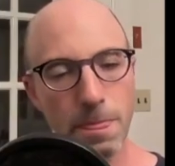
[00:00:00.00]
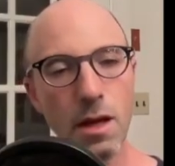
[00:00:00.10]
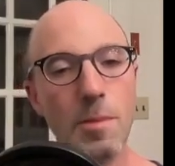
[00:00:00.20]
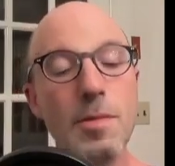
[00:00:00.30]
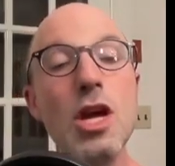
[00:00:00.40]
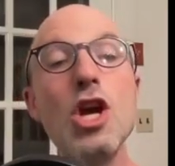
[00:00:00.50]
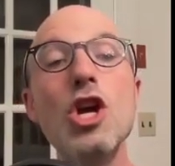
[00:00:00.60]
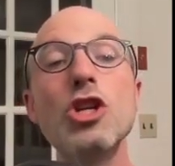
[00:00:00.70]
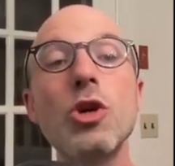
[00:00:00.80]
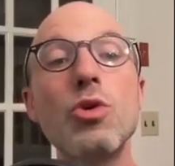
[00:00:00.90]
Um,
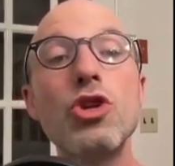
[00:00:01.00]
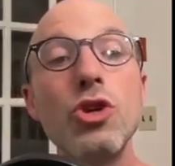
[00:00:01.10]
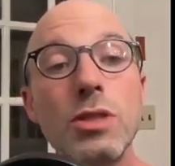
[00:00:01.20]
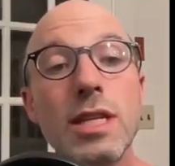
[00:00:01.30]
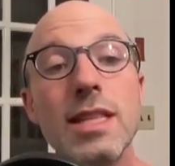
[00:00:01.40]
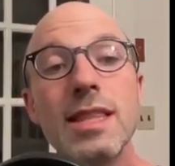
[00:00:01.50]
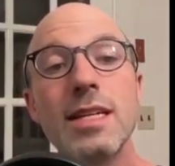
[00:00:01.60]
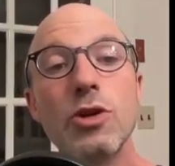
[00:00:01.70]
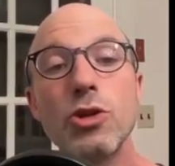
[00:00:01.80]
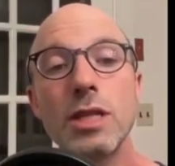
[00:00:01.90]
so using thing,
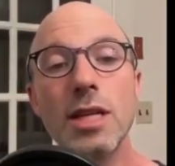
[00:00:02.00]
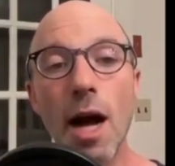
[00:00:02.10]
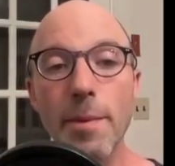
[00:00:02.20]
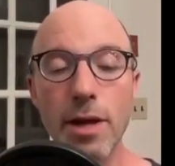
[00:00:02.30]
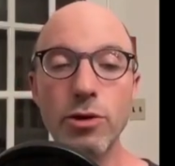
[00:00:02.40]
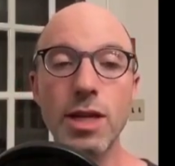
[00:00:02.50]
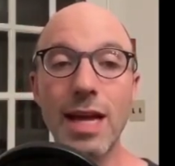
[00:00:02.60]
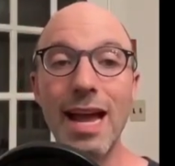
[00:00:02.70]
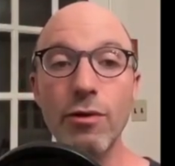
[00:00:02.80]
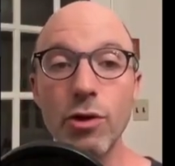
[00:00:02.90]
using combinators like
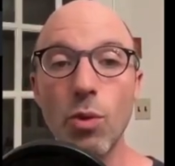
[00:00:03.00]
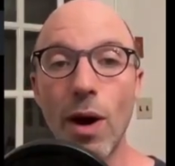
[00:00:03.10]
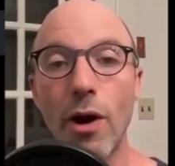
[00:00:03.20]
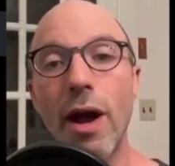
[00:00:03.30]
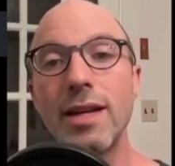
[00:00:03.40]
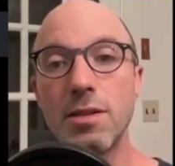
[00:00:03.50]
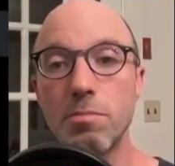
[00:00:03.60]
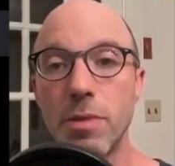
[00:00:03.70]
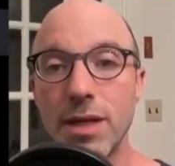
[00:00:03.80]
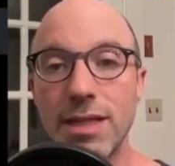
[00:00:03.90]
everywhere and
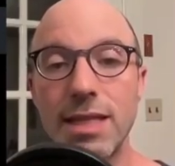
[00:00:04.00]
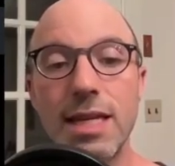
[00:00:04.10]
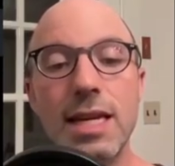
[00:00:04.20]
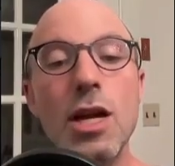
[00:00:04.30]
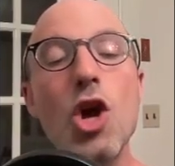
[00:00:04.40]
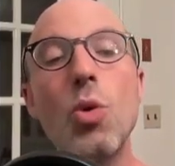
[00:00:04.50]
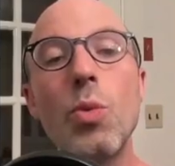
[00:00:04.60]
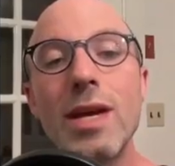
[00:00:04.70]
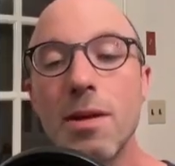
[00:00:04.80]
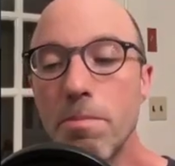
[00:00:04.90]
mkT,
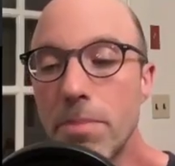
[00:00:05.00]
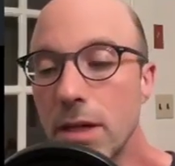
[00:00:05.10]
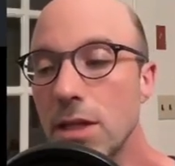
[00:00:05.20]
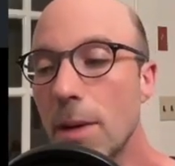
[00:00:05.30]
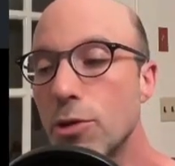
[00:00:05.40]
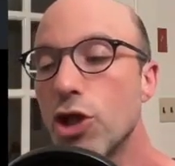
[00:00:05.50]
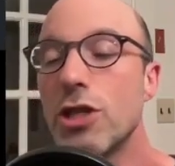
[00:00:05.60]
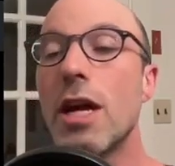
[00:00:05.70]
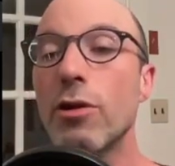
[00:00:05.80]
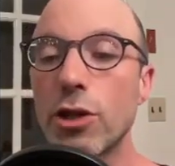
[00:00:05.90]
we can build up
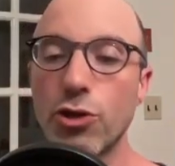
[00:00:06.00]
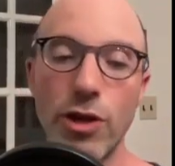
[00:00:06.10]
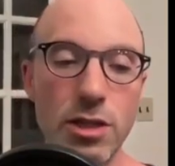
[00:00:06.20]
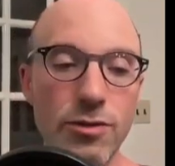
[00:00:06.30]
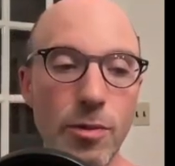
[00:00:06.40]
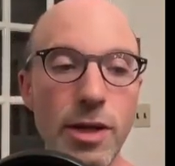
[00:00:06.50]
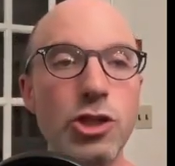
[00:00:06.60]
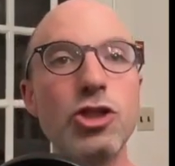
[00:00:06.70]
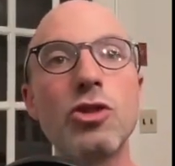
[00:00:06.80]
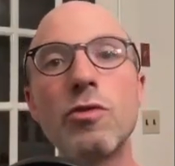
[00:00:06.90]
generic
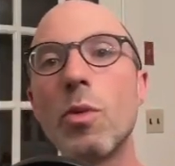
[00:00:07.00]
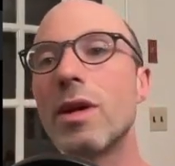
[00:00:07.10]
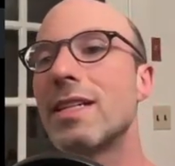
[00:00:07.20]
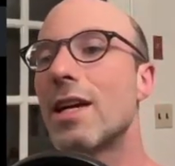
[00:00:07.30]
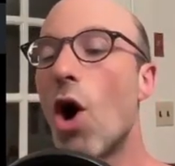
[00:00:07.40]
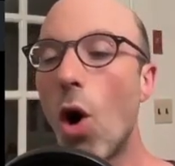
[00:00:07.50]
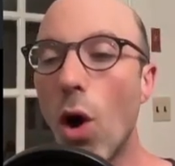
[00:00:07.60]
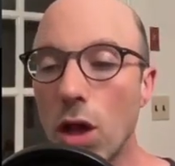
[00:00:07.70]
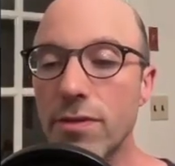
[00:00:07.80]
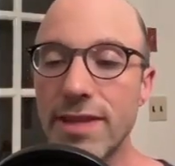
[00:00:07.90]
transformations. So if we want to take
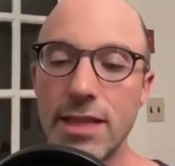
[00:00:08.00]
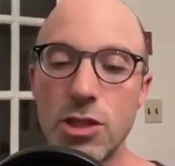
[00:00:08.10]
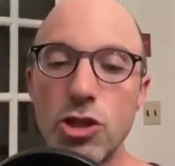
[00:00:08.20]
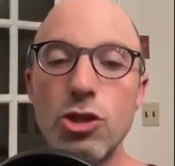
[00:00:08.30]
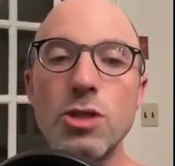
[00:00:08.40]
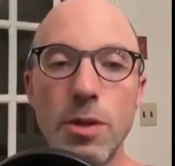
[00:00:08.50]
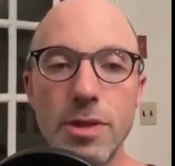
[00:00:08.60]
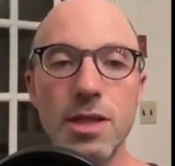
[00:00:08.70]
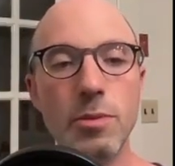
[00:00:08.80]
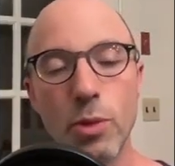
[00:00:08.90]
all of the ints and do something,
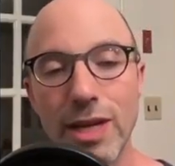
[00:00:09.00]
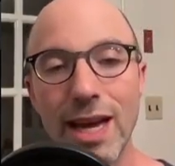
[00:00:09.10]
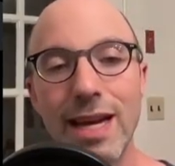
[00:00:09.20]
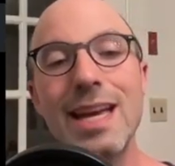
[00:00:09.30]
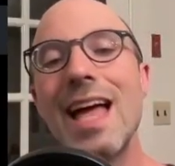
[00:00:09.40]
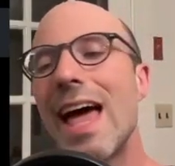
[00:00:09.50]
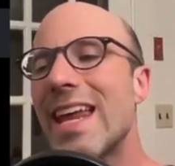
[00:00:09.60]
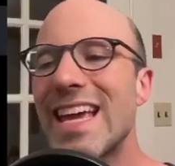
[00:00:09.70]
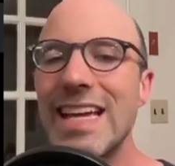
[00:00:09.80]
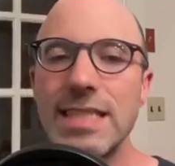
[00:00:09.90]
then we can. And
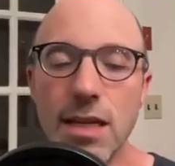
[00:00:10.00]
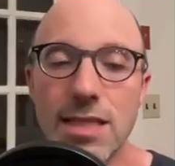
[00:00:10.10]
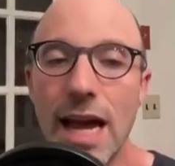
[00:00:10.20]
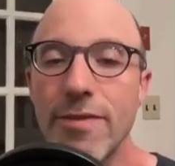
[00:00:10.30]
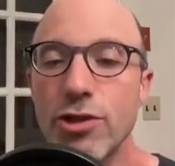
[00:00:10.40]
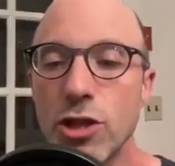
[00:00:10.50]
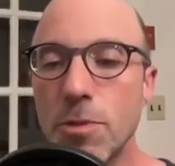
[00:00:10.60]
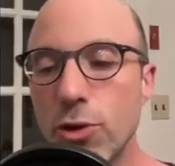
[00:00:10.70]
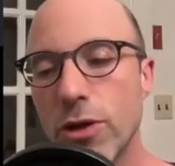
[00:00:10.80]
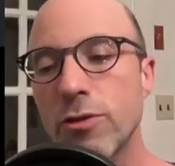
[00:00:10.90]
it, it doesn't have to just be
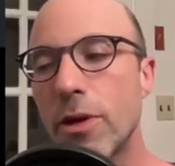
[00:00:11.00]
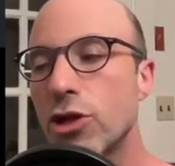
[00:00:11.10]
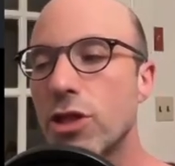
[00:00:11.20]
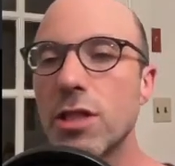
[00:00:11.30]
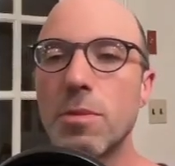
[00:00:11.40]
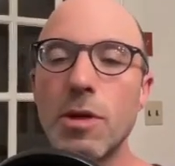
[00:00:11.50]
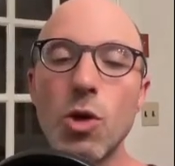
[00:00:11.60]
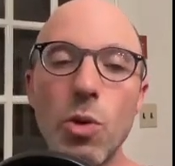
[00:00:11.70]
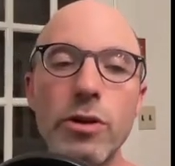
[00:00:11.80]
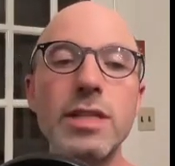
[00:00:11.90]
transformations. It can be
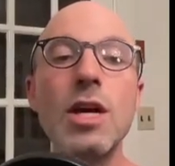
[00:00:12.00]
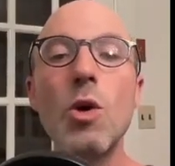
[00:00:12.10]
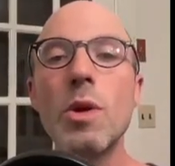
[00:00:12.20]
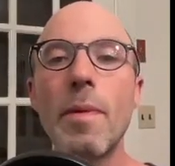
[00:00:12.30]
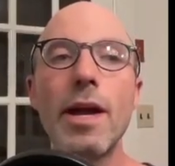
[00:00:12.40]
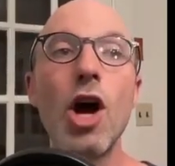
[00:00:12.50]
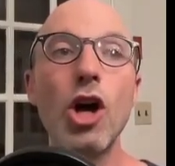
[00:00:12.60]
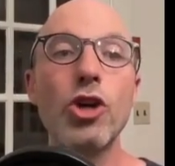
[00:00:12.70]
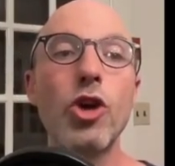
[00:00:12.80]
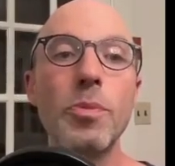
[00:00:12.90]
queries. We might
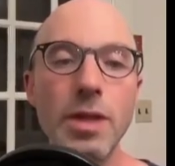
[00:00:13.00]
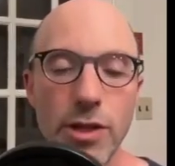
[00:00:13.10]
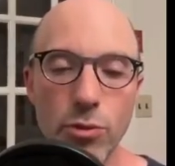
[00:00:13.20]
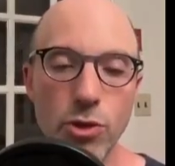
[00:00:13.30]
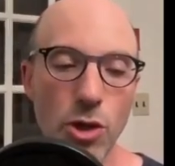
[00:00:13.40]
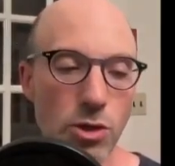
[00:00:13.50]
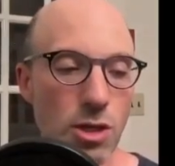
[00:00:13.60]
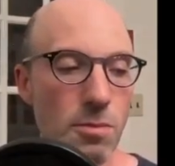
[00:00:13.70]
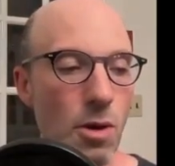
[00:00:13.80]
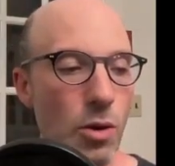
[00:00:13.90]
accumulate the results in
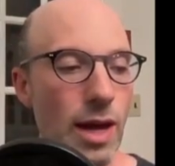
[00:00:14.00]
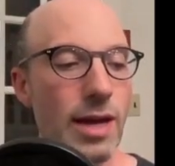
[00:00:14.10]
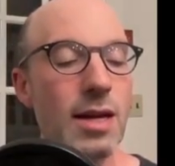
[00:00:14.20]
a monad,